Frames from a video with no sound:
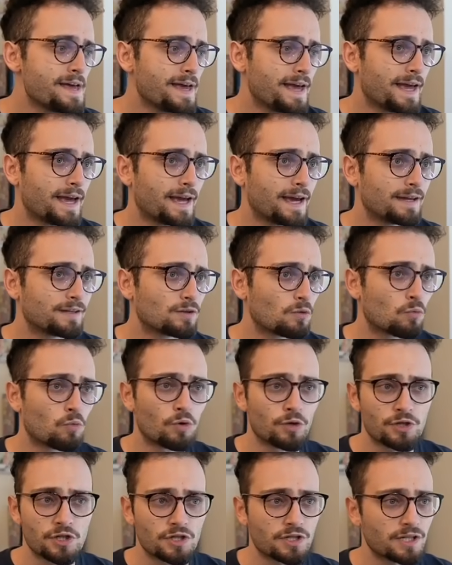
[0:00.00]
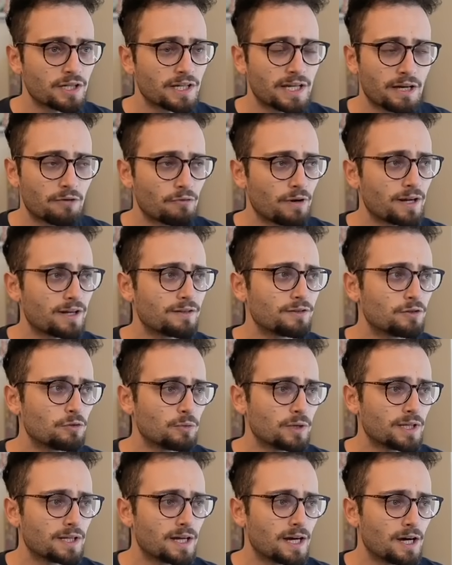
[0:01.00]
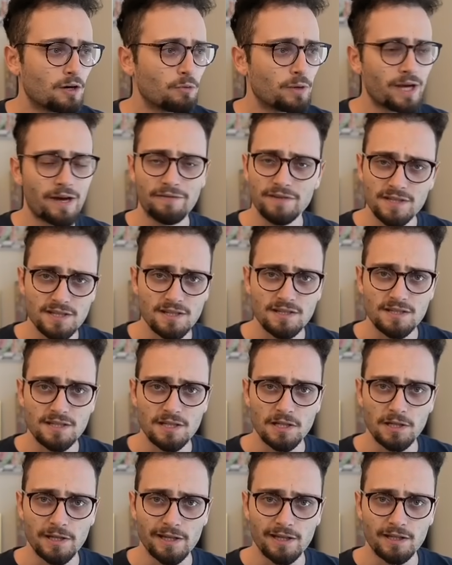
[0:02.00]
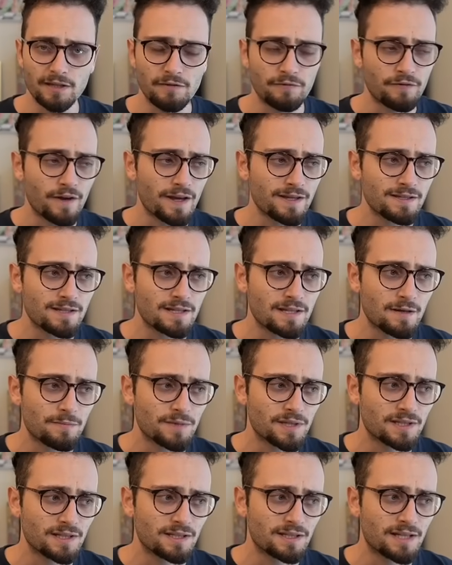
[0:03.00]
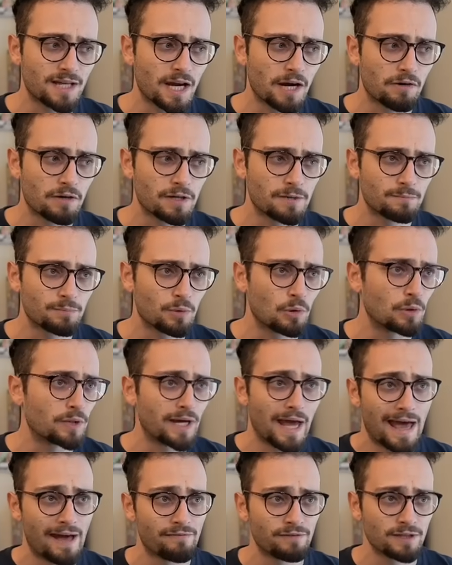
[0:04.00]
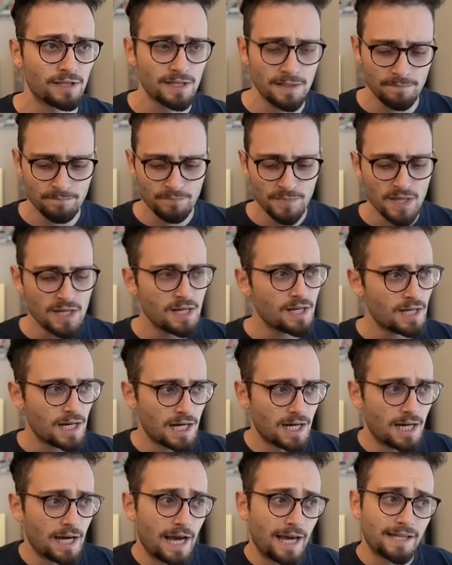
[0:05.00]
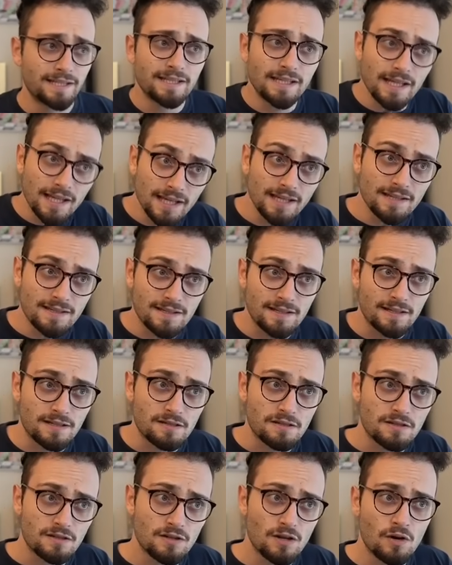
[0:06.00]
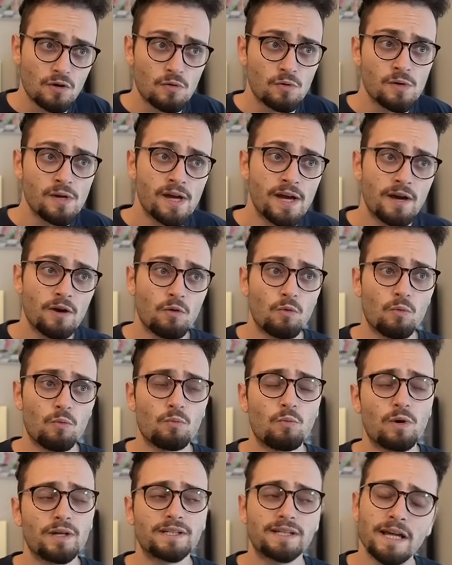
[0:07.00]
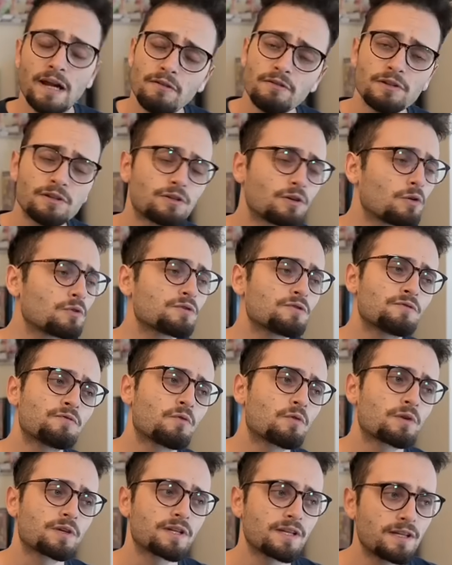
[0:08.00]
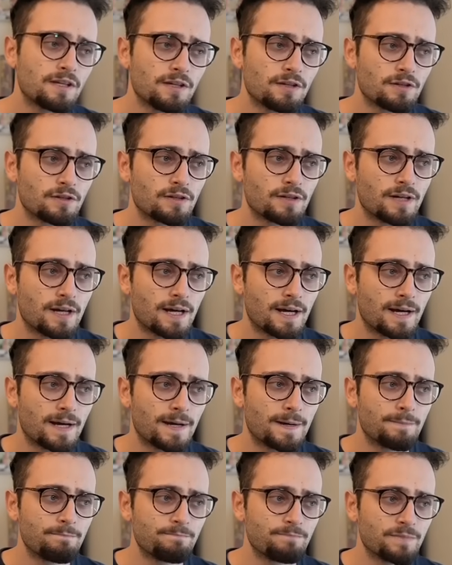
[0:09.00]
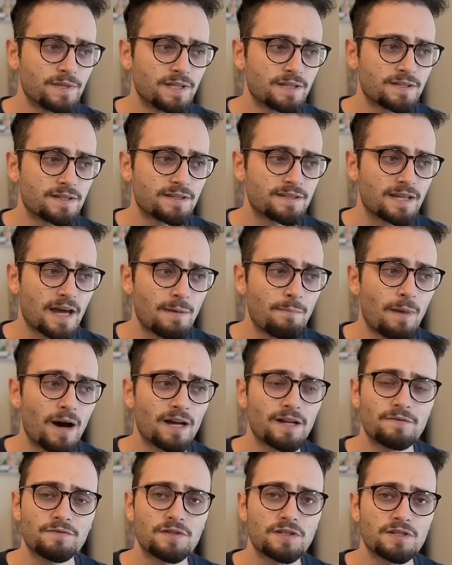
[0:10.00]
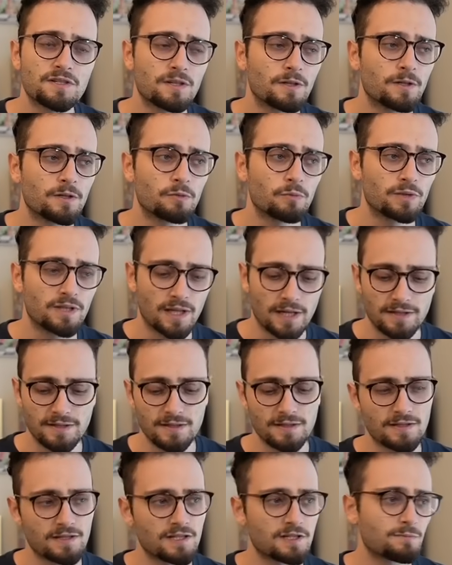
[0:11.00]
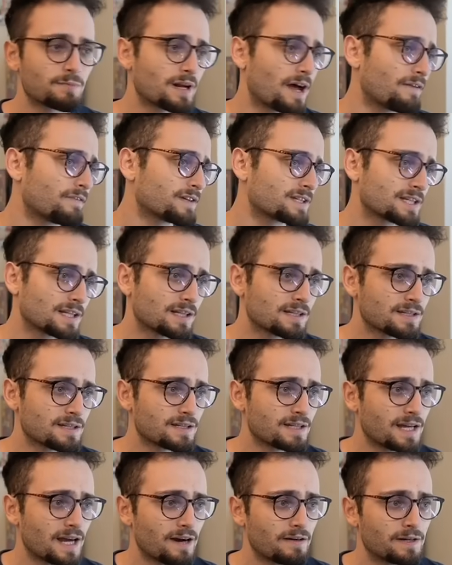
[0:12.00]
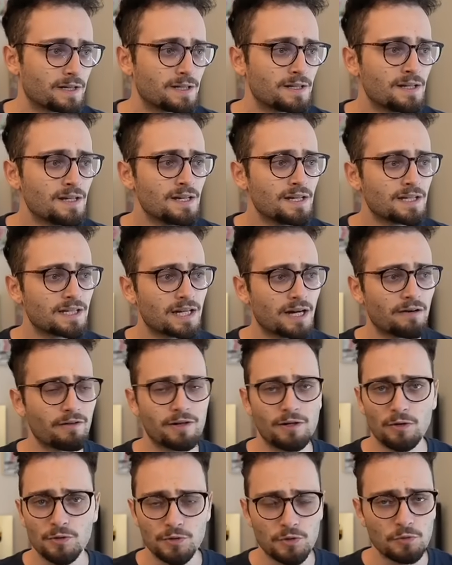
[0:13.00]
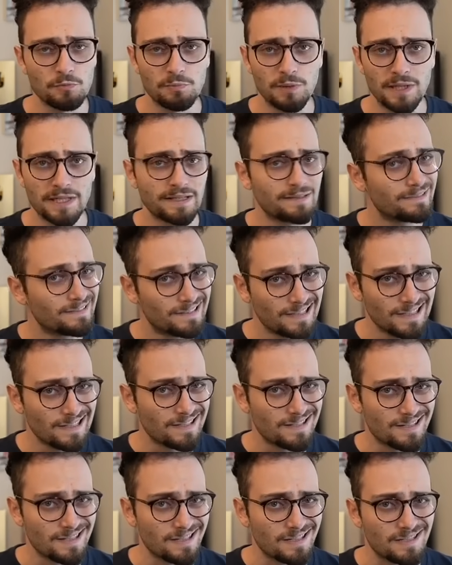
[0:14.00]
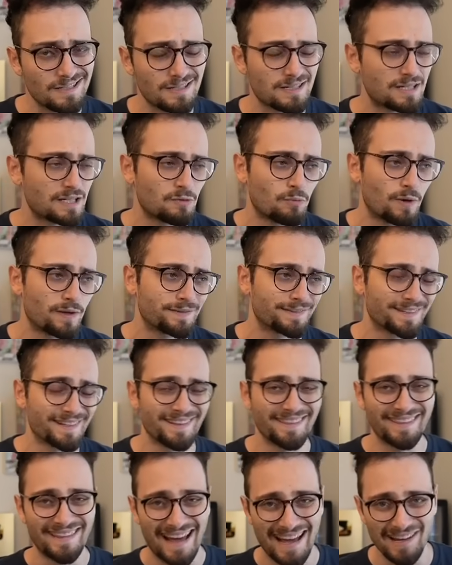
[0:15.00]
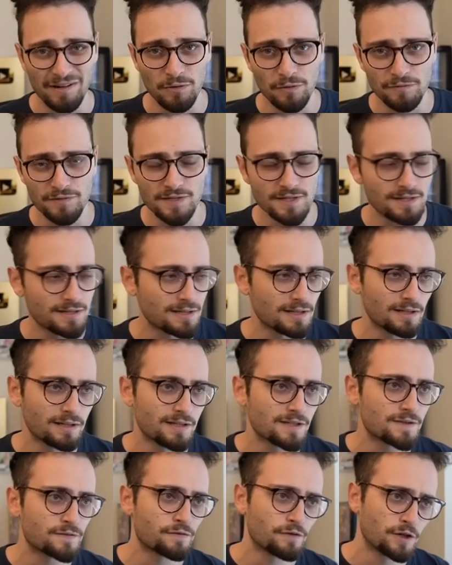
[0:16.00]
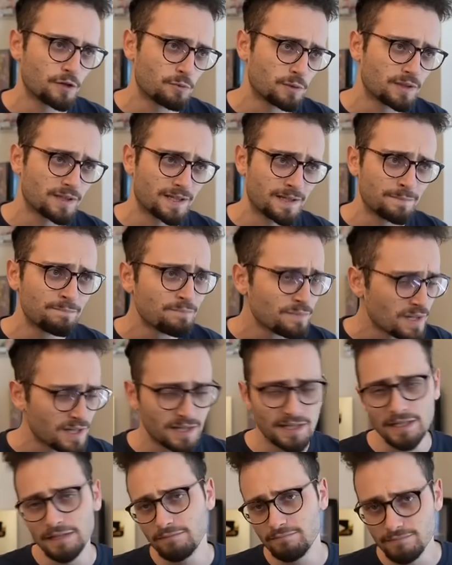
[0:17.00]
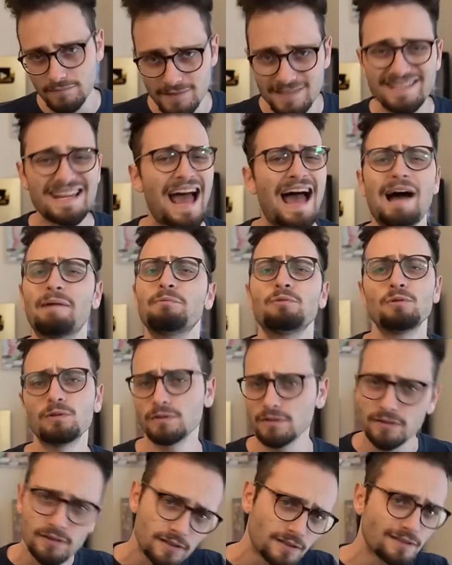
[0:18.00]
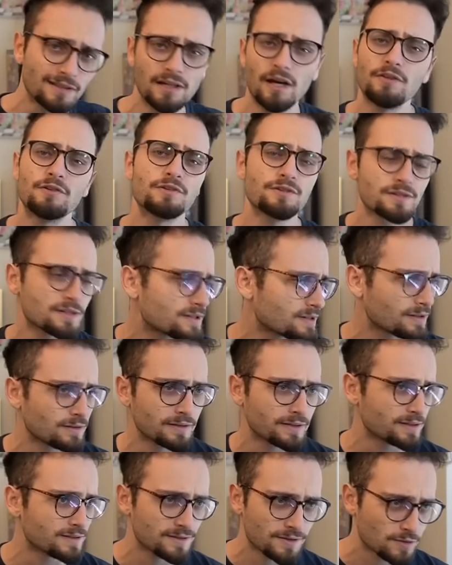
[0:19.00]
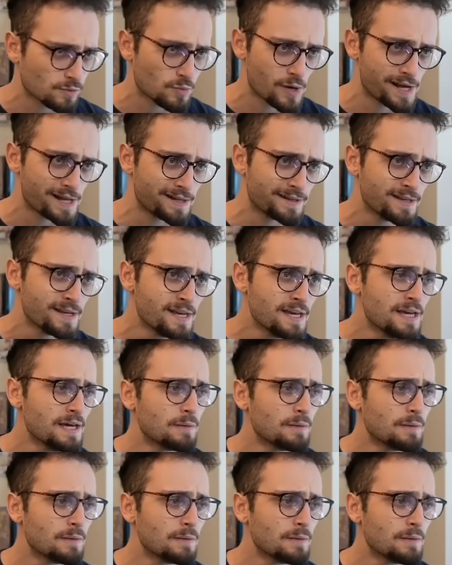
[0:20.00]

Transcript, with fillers: And we're just going to get right into it. Uh, we have a Sicilian defense, something that Garry employed heavily, uh, and e six. So what Garry goes for here um, is a Taimanov Sicilian with knight c six, but obviously, listen, Garry, Garry also played d six. He went into Najdorf Sicilians frequently. He dabbled in the other Sicilians as well.